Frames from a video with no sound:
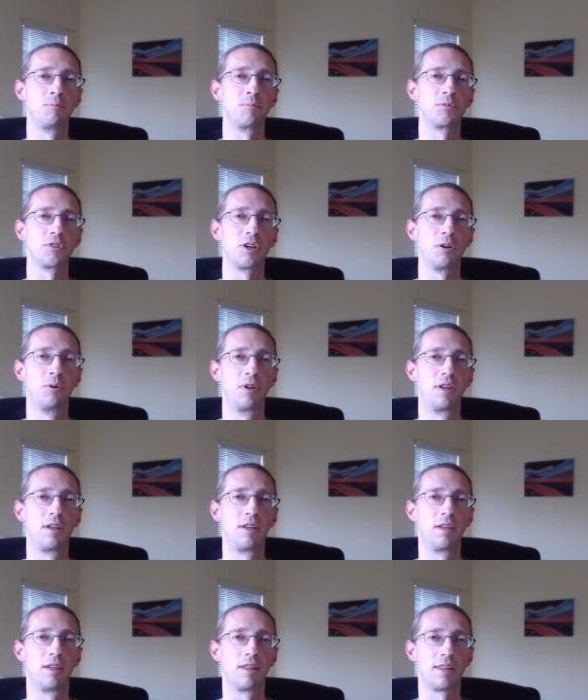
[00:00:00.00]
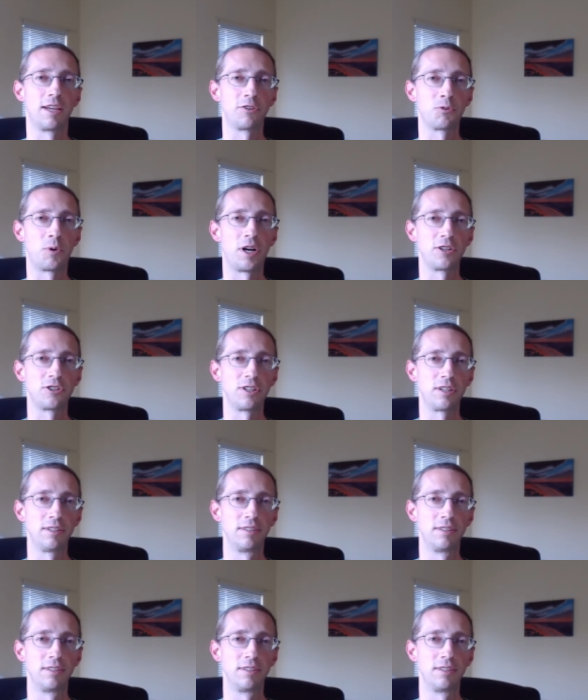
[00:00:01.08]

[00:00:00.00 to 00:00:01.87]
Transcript: So thanks for watching,